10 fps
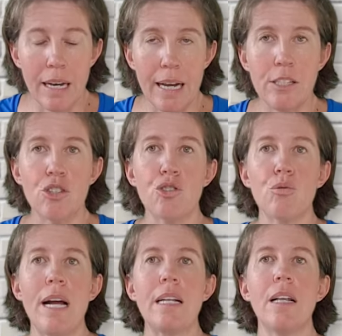in
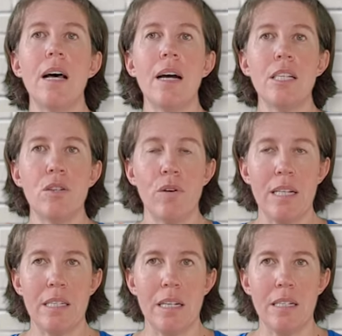straight lines, for
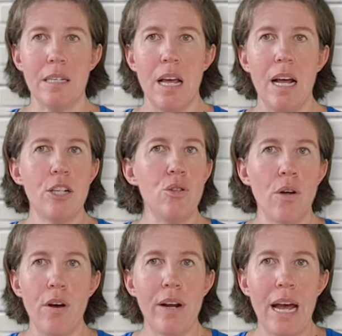instance. It's
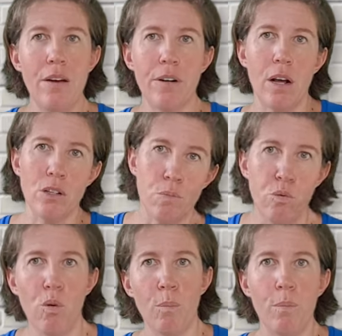not okay if it goes
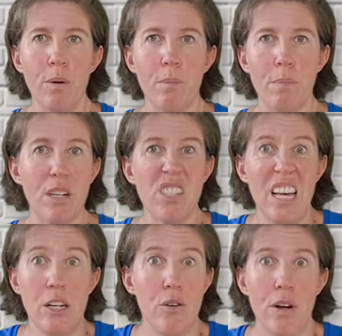vroom, because
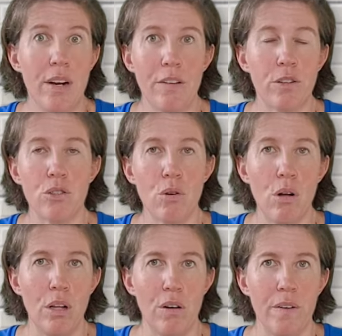then you don't have
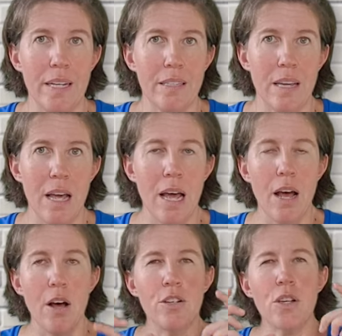control over it.
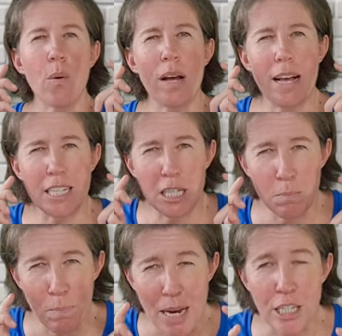So
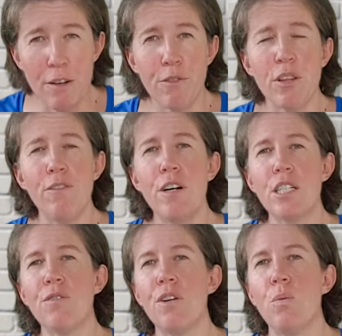especially for the
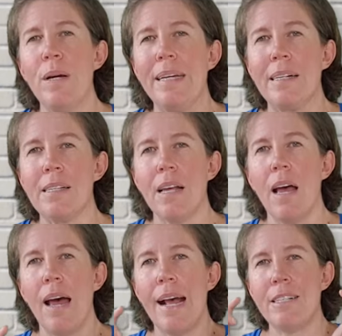first few weeks,
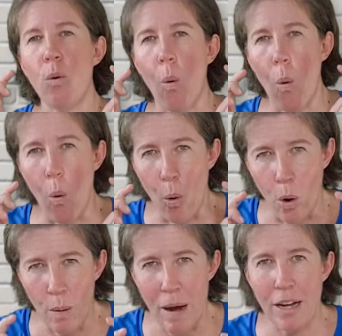it's
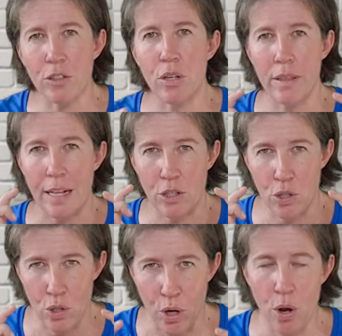all about that
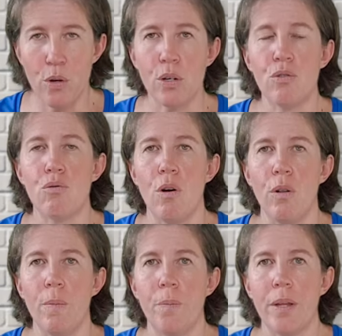slow
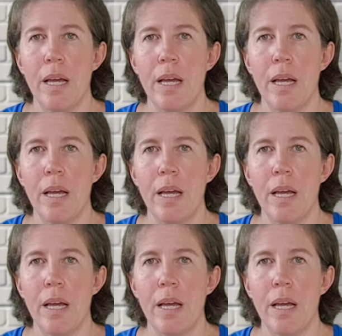control.